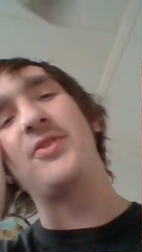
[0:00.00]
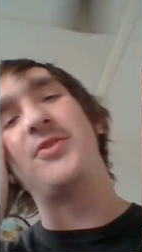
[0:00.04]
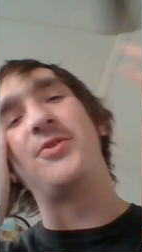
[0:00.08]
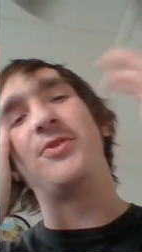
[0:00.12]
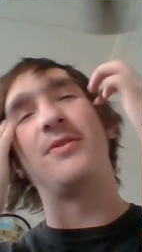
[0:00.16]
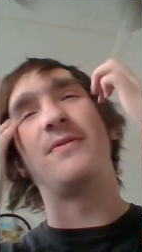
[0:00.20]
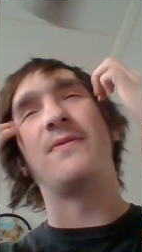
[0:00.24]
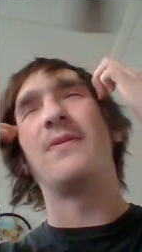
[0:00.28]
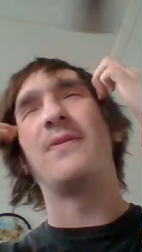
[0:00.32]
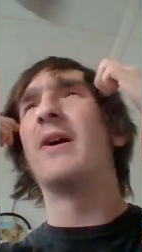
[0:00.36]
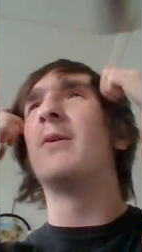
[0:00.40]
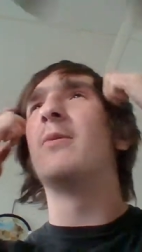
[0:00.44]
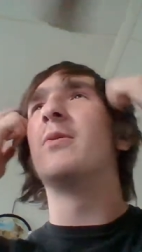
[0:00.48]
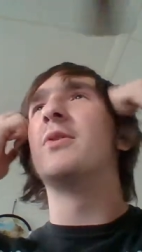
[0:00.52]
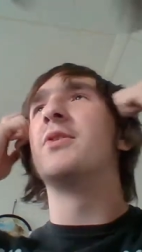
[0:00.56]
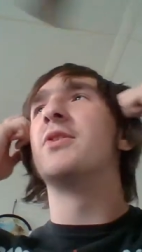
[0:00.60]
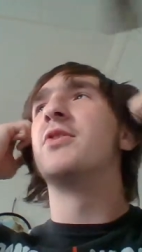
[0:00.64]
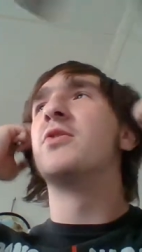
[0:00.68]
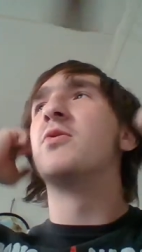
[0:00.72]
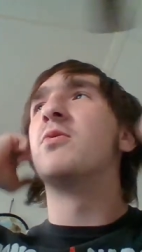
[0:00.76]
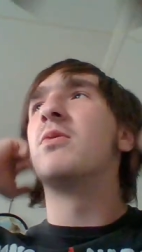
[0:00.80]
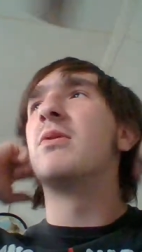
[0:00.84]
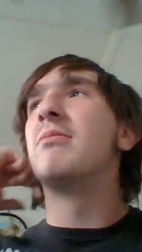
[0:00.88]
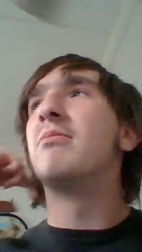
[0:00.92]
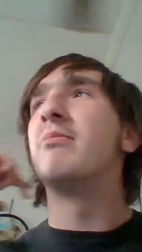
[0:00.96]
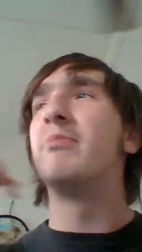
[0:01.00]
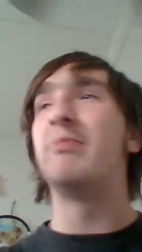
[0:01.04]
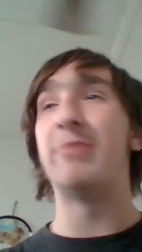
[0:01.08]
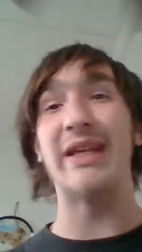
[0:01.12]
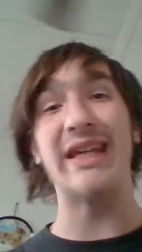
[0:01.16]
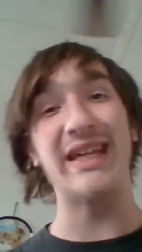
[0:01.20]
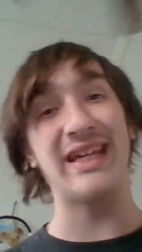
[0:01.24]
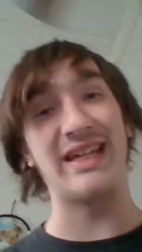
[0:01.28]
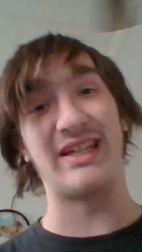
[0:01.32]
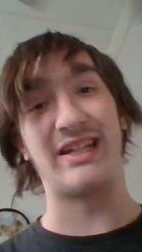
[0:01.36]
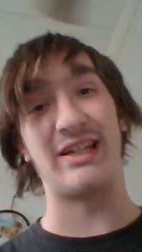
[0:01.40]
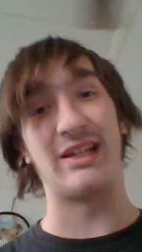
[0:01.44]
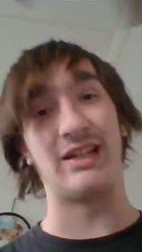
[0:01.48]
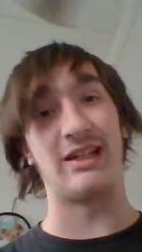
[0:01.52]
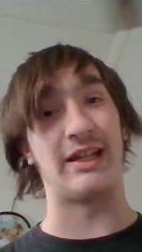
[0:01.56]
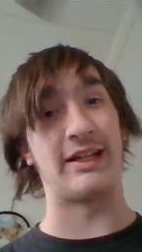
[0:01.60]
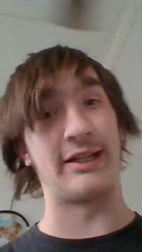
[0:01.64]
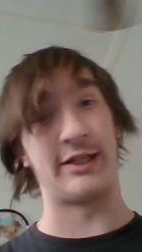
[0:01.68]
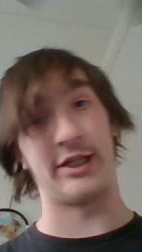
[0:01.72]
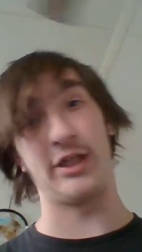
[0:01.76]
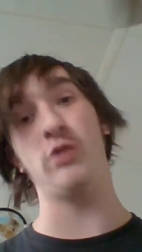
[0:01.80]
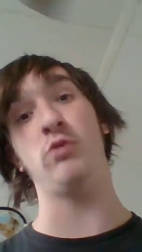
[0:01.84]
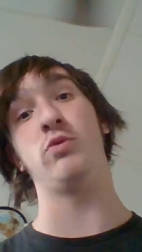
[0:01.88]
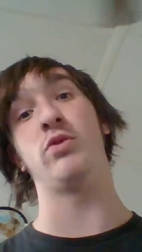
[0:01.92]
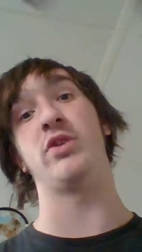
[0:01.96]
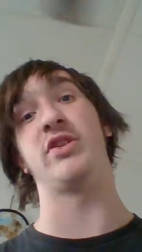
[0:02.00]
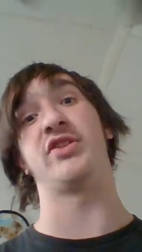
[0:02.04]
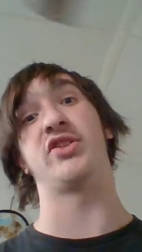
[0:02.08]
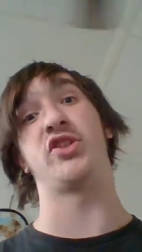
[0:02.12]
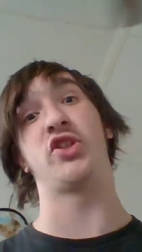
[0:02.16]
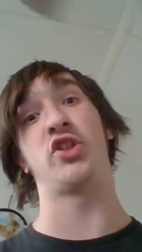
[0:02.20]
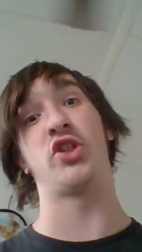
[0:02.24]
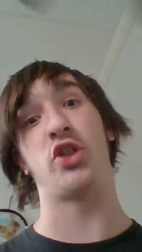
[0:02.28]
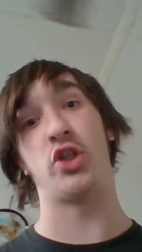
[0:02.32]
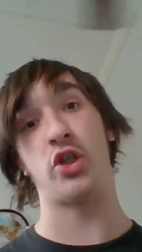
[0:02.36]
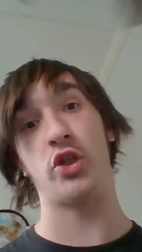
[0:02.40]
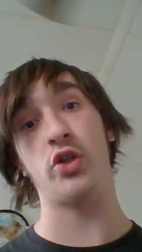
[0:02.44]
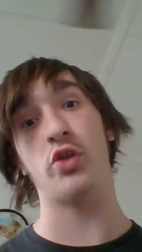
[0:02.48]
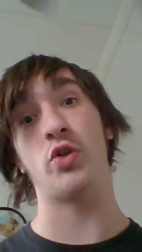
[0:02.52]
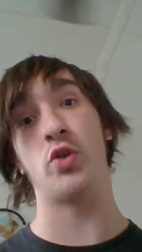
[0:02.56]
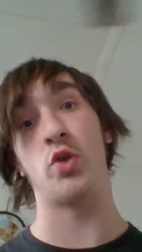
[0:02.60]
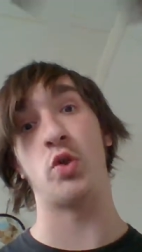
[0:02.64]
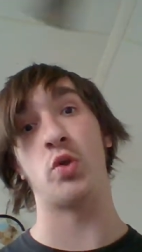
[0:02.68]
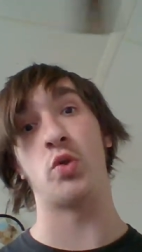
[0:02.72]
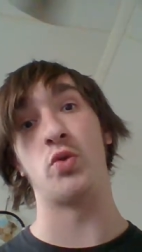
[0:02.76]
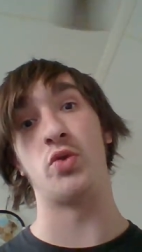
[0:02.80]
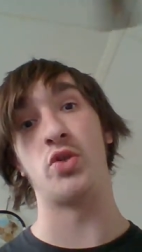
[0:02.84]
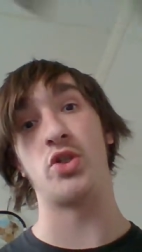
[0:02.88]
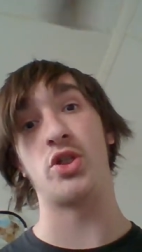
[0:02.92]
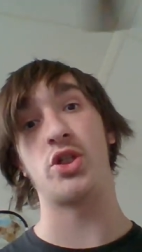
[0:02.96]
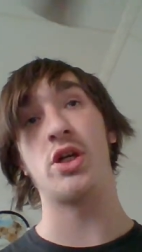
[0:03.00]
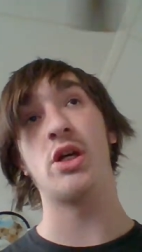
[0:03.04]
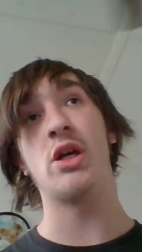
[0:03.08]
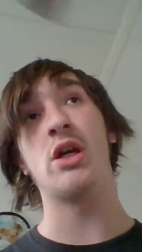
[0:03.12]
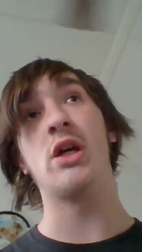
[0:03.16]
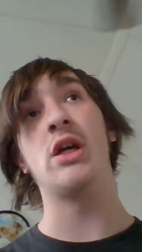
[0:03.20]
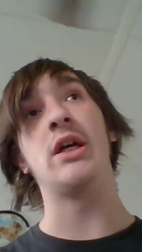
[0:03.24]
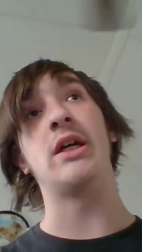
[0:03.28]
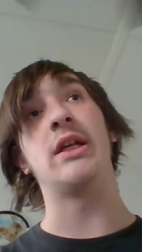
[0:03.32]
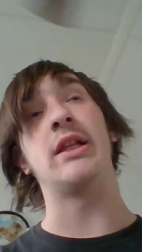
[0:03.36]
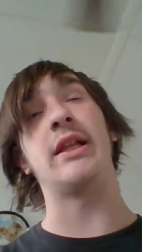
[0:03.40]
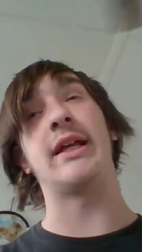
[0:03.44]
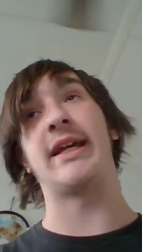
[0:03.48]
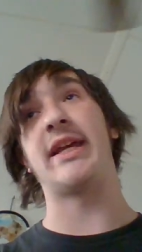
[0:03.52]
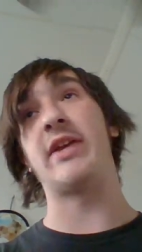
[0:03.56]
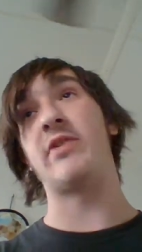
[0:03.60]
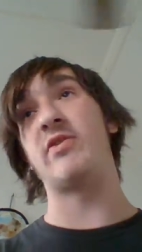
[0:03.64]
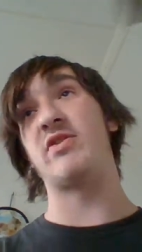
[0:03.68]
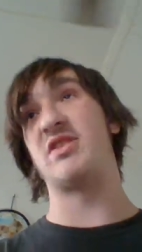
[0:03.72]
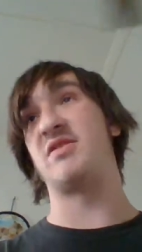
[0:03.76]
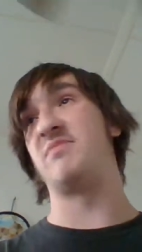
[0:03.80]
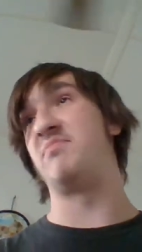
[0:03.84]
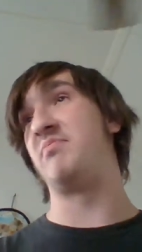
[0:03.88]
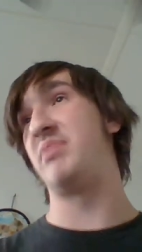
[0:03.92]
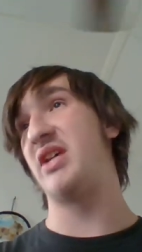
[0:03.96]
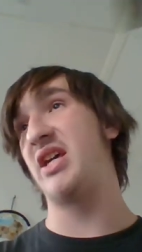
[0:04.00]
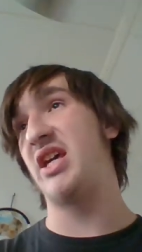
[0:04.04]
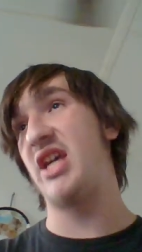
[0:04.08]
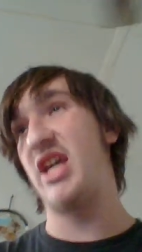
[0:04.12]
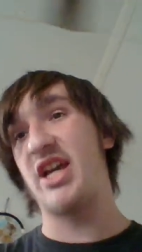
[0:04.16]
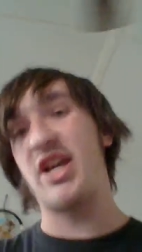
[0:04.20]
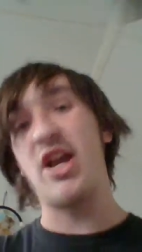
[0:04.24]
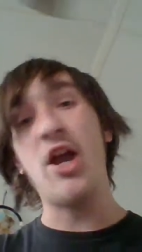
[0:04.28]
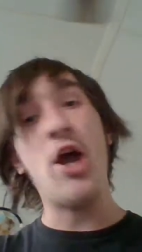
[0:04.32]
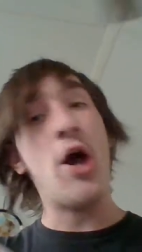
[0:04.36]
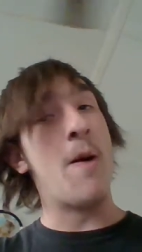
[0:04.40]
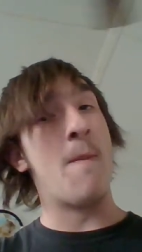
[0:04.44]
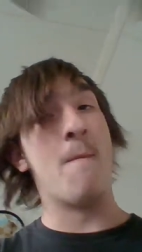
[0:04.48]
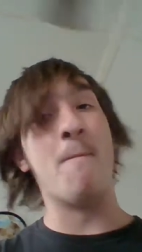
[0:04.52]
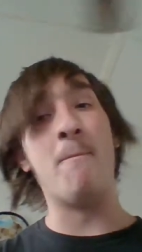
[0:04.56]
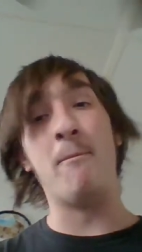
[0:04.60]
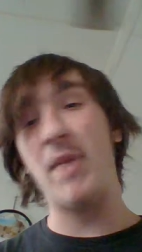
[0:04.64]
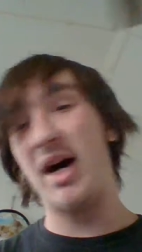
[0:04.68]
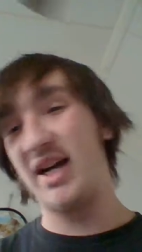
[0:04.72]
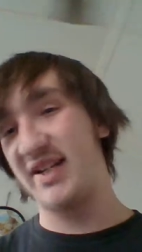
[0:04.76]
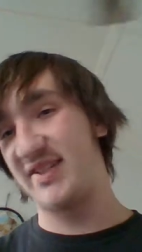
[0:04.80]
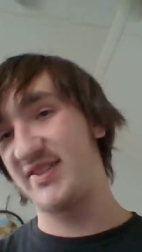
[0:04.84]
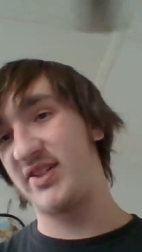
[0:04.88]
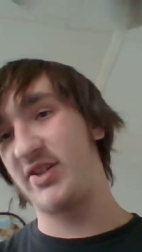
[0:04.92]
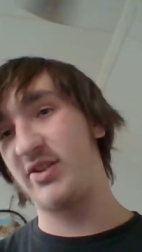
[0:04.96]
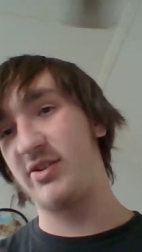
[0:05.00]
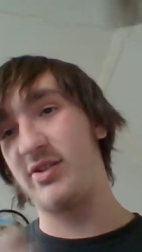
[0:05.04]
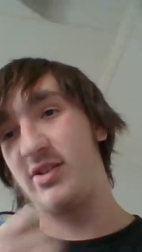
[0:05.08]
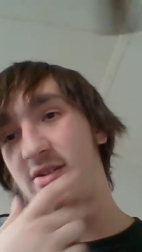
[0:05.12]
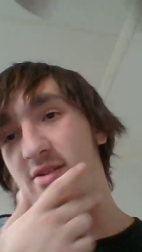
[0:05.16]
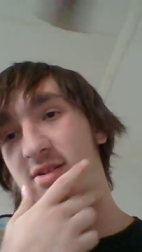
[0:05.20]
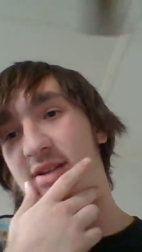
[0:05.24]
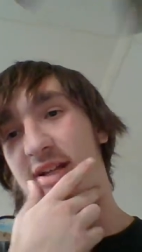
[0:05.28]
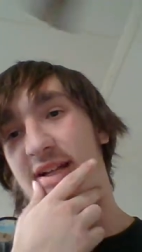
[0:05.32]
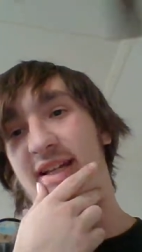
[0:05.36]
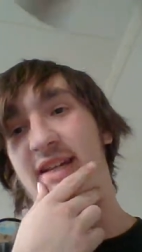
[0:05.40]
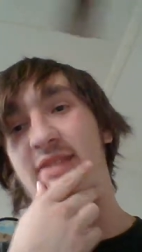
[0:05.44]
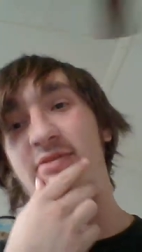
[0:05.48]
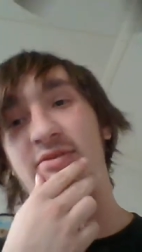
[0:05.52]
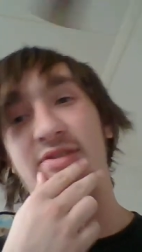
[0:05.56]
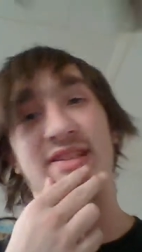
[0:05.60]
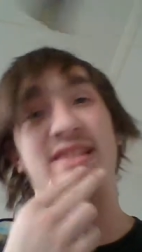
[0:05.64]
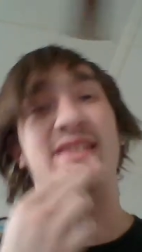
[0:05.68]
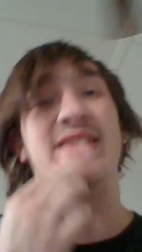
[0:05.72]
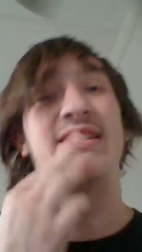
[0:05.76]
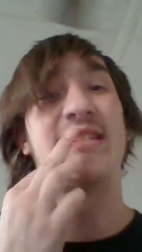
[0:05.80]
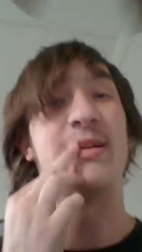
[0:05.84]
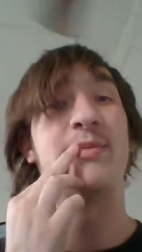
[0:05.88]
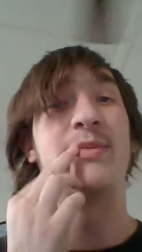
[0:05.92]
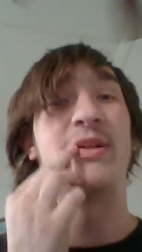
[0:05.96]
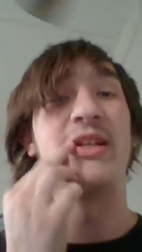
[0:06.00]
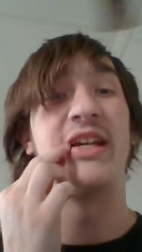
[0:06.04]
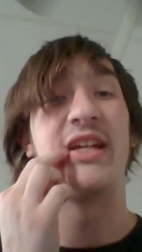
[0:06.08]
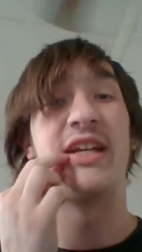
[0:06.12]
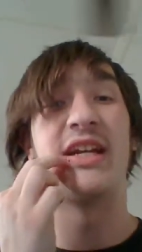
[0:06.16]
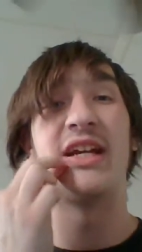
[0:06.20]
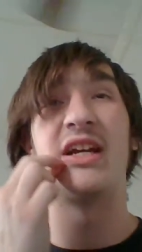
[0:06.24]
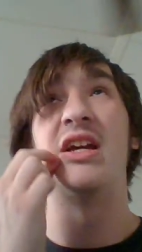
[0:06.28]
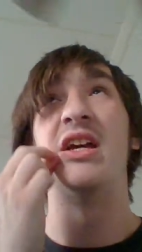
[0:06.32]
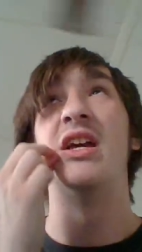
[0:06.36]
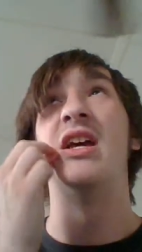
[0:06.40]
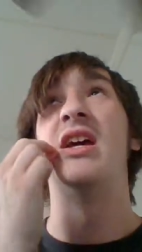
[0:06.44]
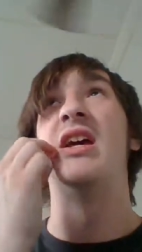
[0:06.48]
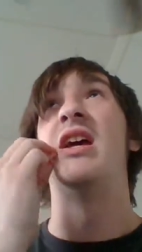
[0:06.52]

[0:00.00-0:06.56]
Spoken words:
into a fight with this one big kid. Like, he was huge. Like, he was big, muscular. Like, he was intimidating.